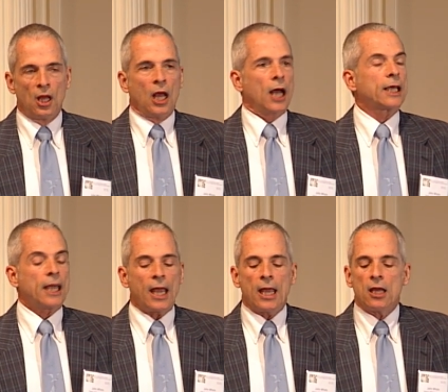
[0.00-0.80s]
a
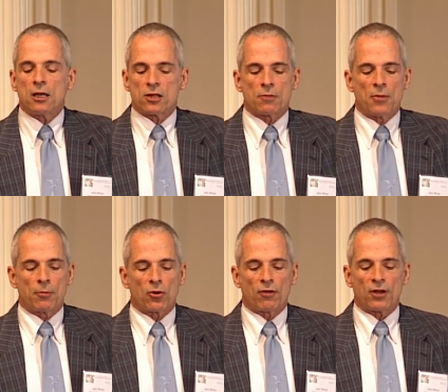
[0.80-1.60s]
cane is a
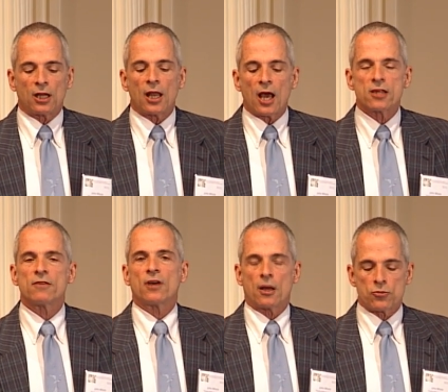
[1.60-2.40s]
member of a class
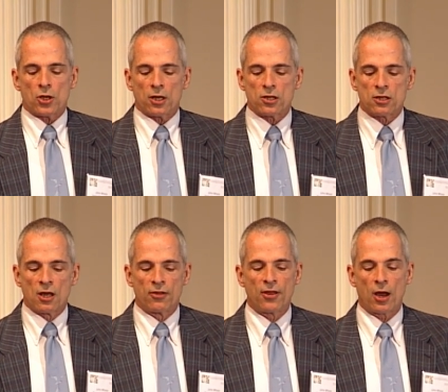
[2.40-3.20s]
of objects
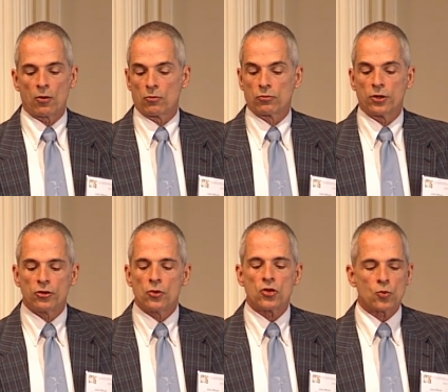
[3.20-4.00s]
that
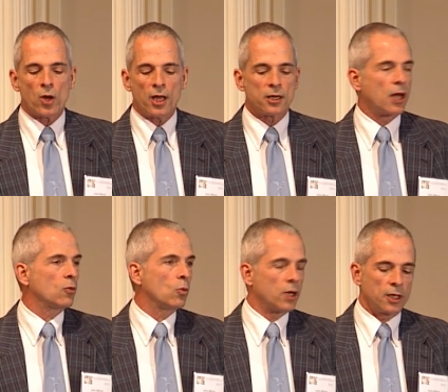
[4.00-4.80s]
reduce weight
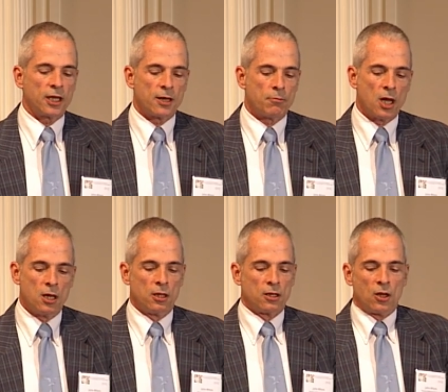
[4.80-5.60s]
on one limb
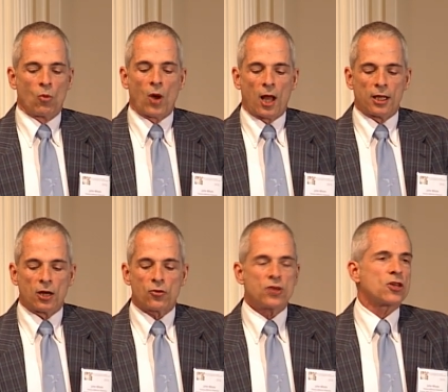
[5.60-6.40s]
while
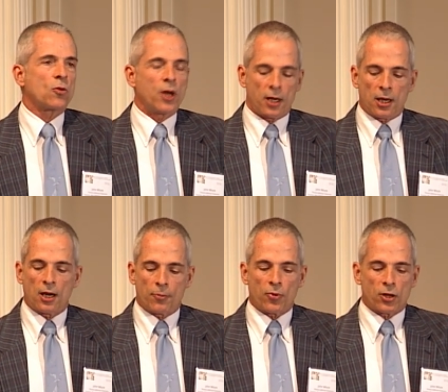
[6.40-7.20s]
increasing weight on an
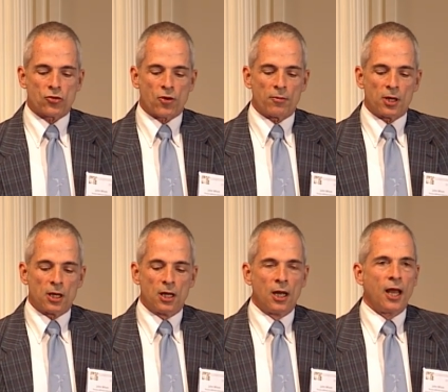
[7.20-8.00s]
upper
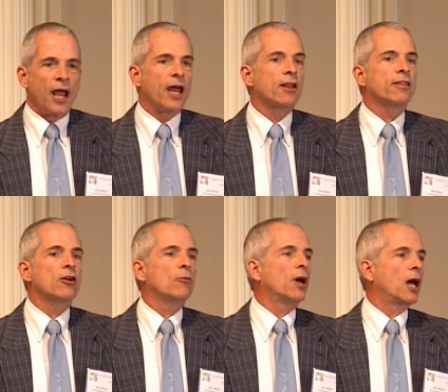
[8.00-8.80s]
extremity, and
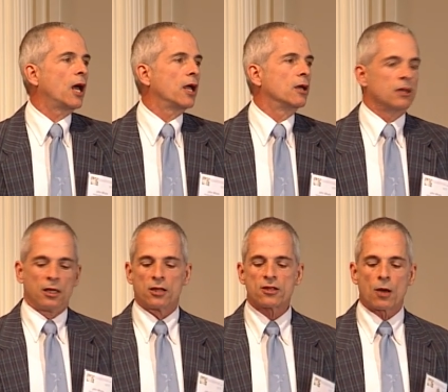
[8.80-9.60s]
thereby,
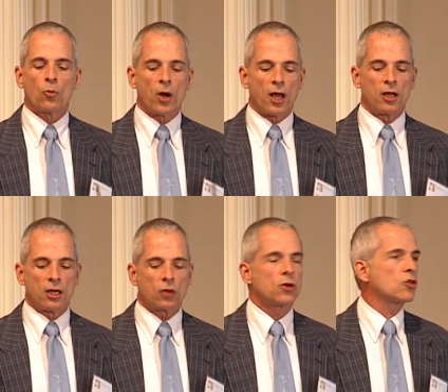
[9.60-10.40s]
in some way,
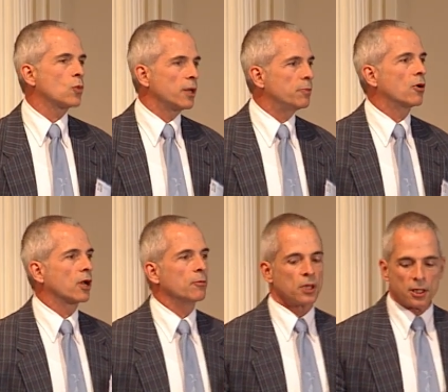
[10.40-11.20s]
increase weight-bearing
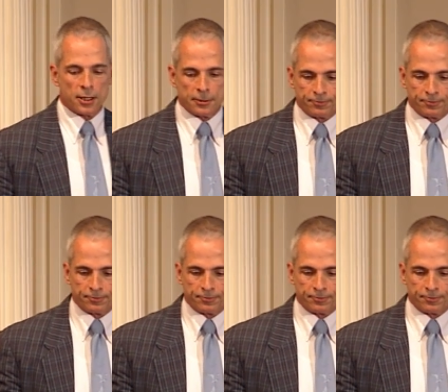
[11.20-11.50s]
ability.